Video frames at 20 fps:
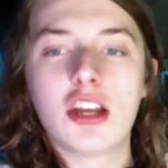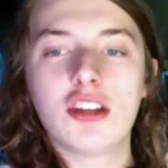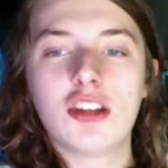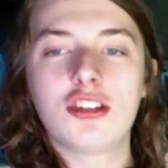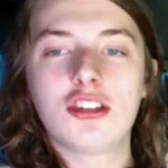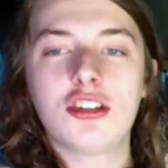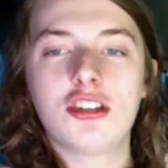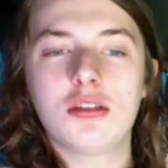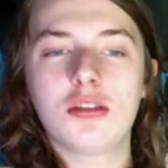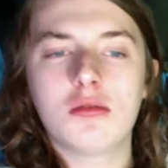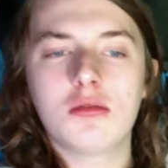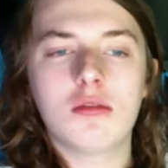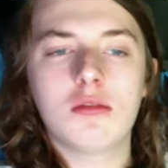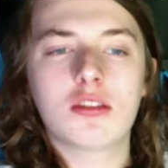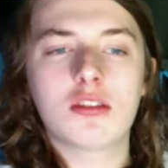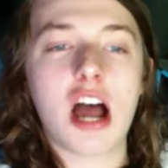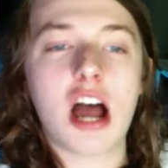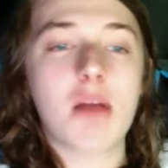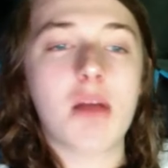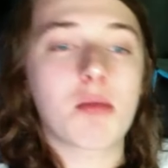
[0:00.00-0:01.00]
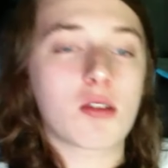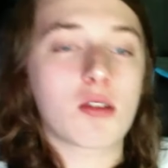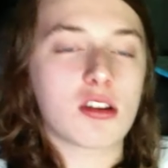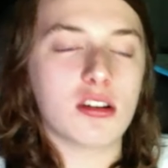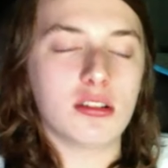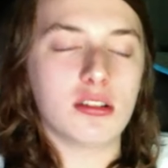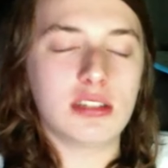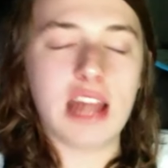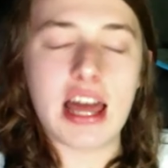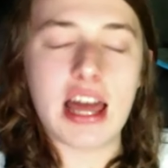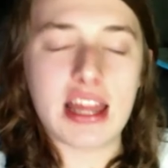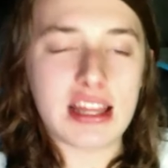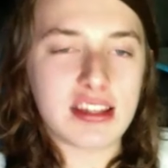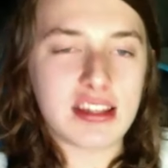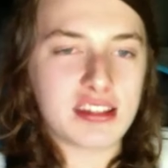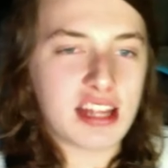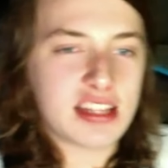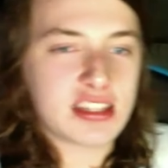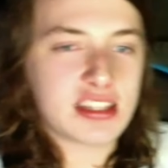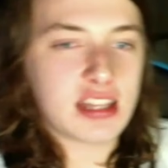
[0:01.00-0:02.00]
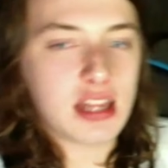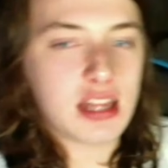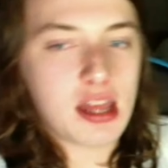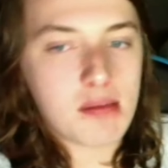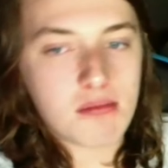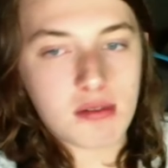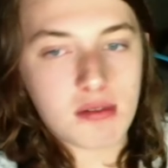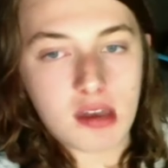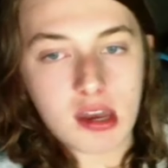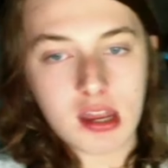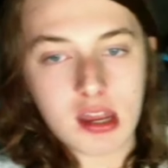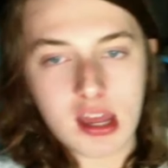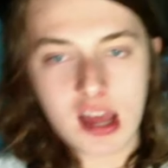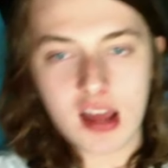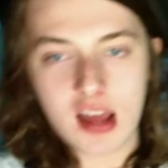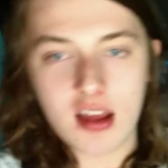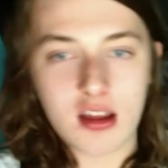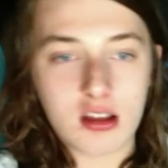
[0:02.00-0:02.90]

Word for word: shoot, Topper Guild. Yeah, that's that's the name. Yeah.